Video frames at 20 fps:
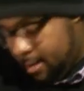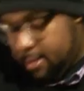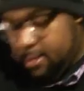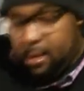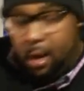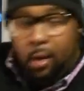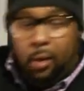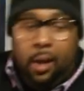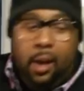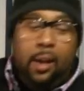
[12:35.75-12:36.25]

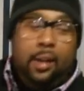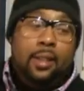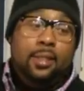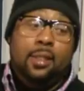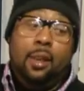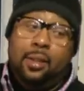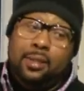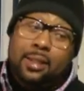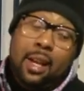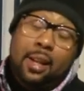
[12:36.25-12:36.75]
So this
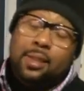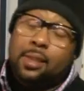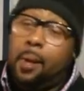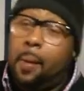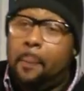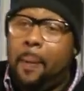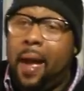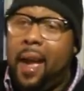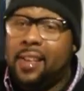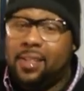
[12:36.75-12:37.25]
song sounds
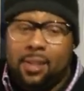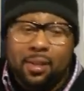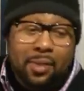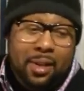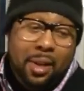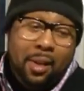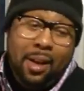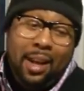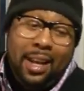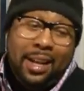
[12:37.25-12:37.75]
good passive. You
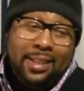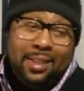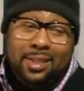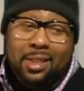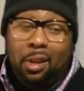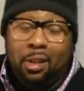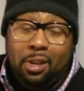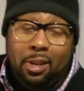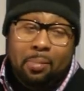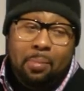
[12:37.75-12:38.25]
know, I like the
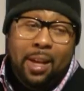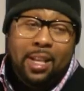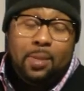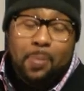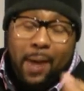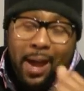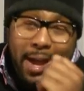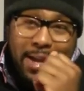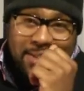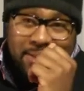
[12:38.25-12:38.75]
tone of the bass
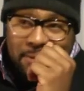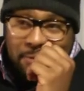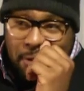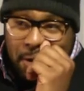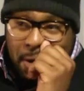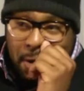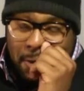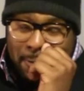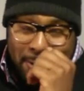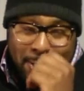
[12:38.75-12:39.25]
passive.
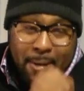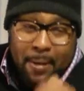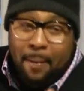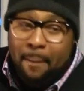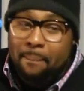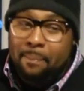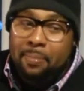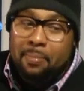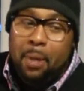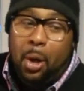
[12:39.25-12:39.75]
The
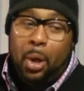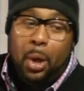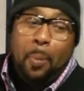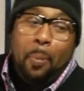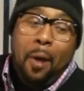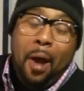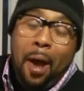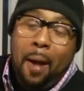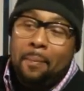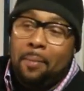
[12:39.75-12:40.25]
only
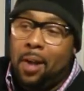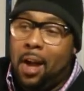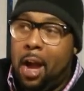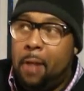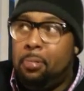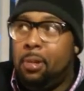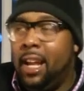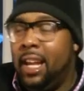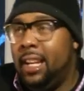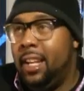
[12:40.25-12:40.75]
problem, I
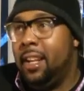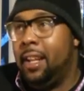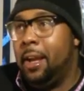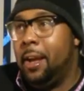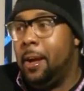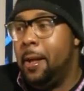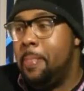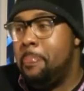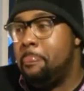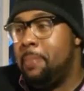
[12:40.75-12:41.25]
played it,
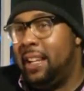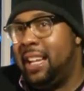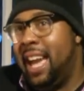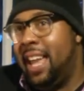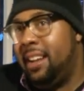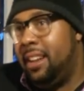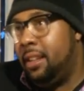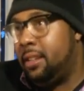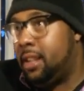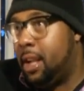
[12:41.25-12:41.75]

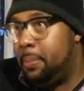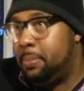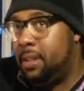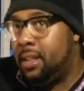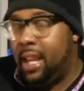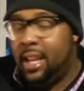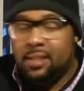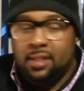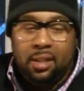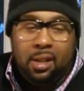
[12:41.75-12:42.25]
got it a couple of
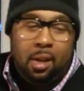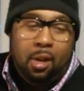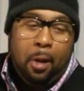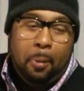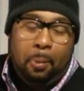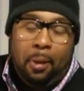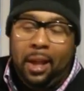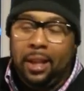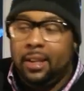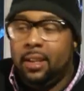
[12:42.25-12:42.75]
days ago.
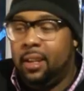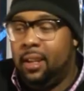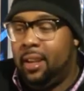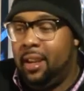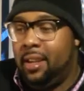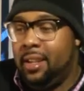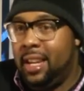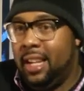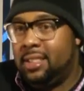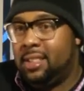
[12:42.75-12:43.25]
I played
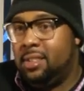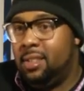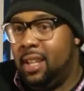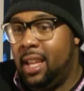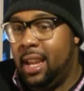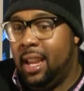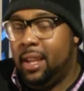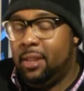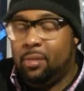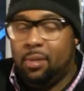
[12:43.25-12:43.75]
it
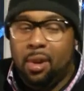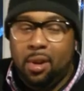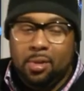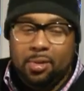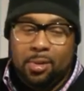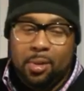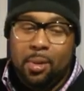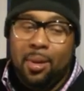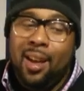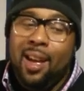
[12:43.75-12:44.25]
yesterday at
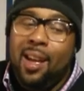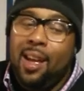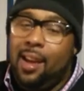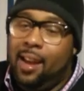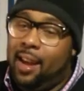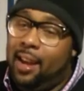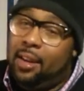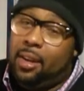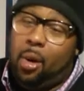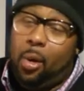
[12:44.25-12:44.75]
rehearsal.
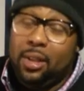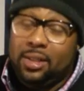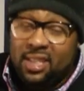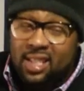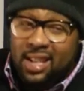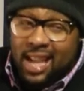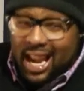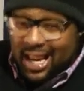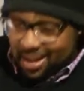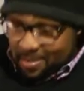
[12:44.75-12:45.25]
And of course
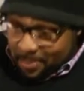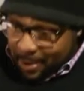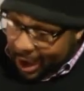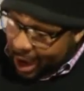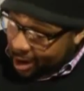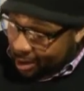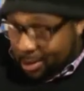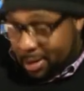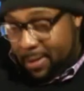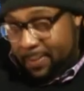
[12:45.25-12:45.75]
it's lacking
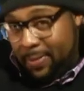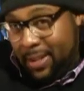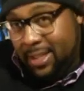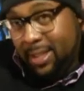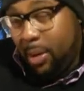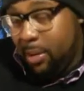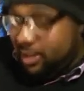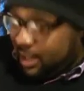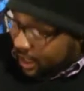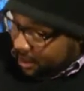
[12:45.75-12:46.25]
power. That's
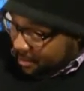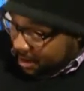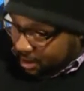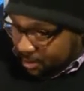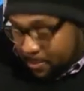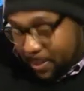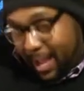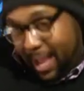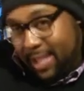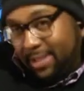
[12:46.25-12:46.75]
the only thing about
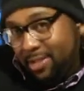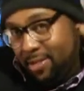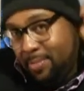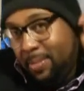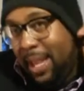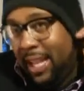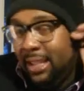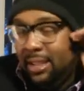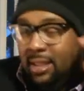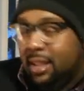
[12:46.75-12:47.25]
a passive
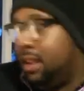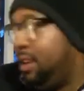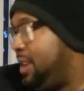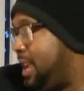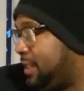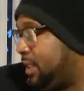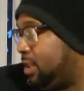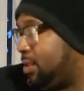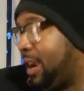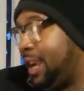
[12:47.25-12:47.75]
bass. You know, you
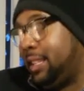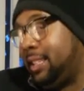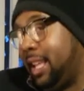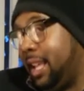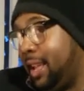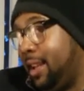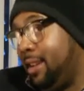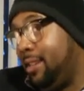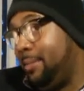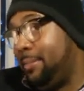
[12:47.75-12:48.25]
have to crank the
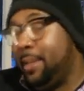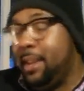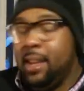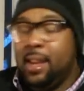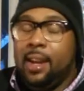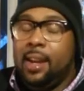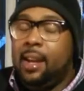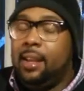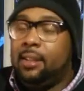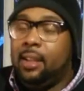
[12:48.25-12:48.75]
amp.
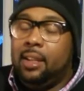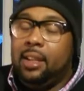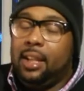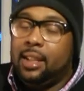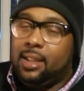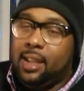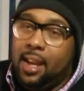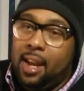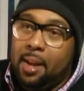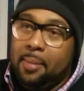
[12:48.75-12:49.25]
Then you
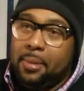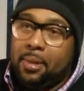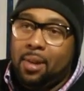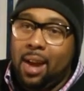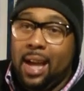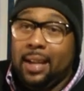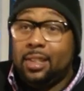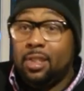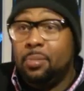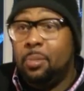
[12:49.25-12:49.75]
get the amp
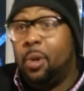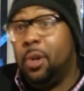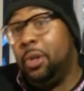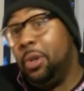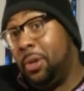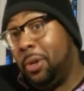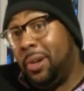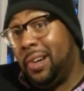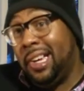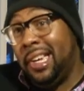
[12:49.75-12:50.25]
cracked, there's more
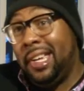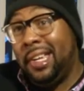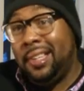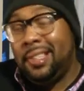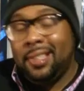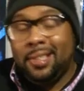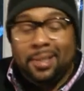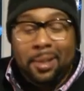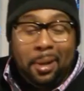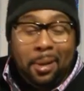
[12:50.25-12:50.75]

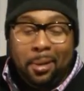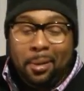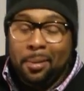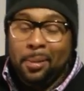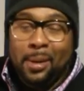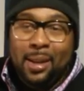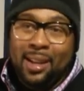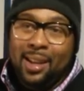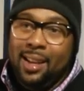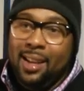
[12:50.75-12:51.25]
noise.
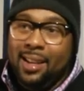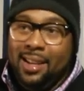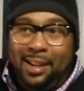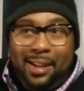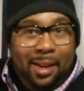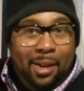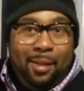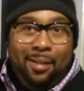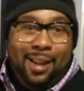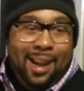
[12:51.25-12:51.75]
So, you
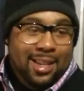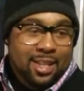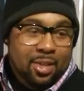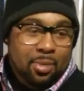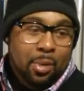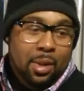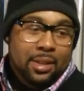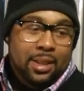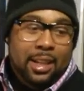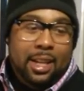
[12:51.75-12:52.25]
know, I just
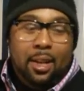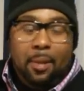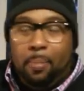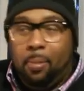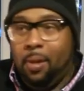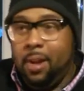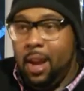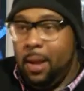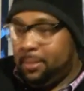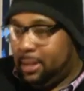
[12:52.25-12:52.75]
wanted to get a
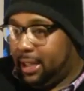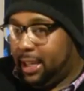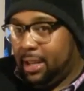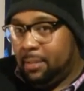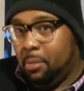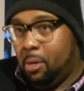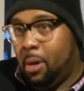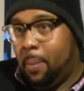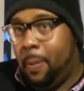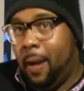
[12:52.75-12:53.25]
preamp to
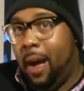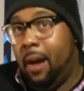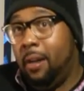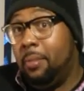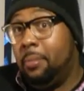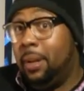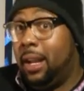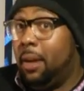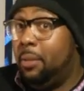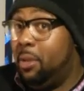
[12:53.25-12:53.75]
get more
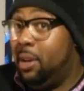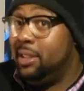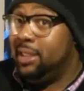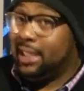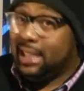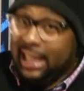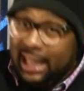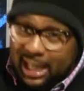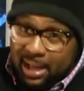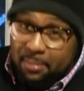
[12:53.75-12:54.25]
power. But I want to
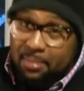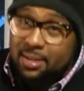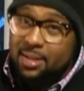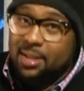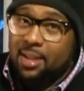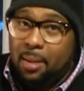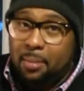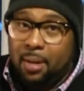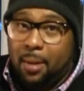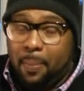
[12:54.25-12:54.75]
keep
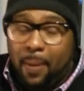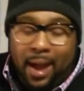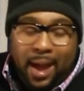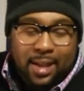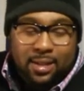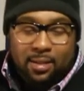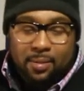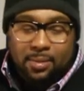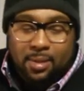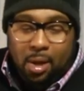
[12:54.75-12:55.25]
some of the
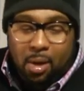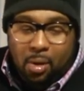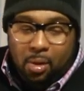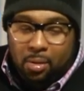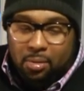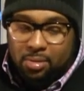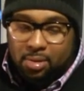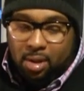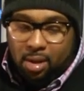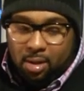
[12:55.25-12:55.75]
passive
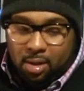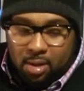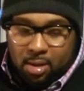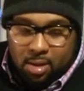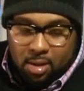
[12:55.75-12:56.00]
tone, so.